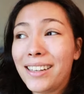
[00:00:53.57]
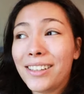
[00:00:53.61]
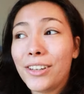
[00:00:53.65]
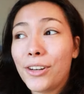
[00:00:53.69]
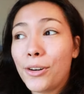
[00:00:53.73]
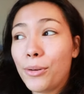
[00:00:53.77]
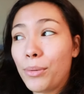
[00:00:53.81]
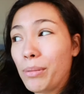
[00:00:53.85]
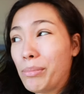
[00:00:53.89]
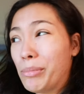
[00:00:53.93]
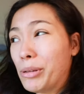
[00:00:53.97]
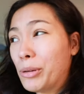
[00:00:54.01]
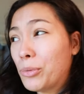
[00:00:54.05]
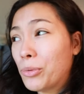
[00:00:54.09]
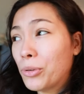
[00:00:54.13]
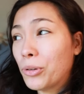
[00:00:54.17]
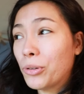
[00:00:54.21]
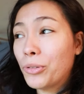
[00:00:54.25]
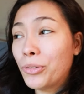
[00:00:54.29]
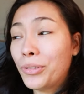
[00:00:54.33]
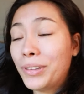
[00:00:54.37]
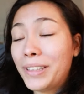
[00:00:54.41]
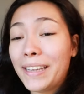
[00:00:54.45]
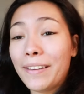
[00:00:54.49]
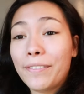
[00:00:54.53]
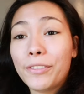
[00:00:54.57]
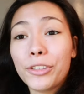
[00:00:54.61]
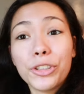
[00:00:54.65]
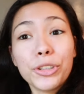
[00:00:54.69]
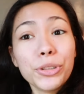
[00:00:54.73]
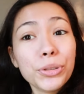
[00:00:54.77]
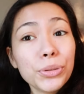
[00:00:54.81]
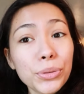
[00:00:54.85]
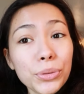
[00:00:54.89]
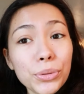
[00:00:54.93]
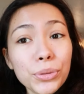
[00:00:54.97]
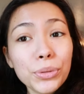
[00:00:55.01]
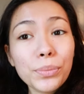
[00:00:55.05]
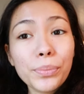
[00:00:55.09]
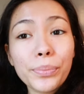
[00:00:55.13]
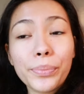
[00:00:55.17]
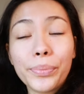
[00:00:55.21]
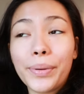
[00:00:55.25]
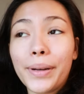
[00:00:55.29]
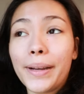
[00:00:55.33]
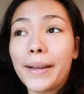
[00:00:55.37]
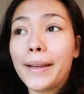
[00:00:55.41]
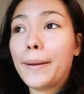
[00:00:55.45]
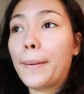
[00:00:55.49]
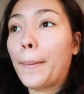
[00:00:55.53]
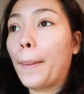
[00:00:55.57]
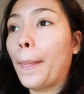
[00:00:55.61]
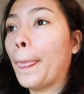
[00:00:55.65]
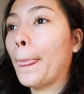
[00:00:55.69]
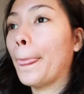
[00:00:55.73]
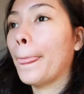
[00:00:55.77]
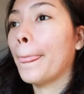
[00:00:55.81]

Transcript: don't know, maybe we'll go in the afternoon. But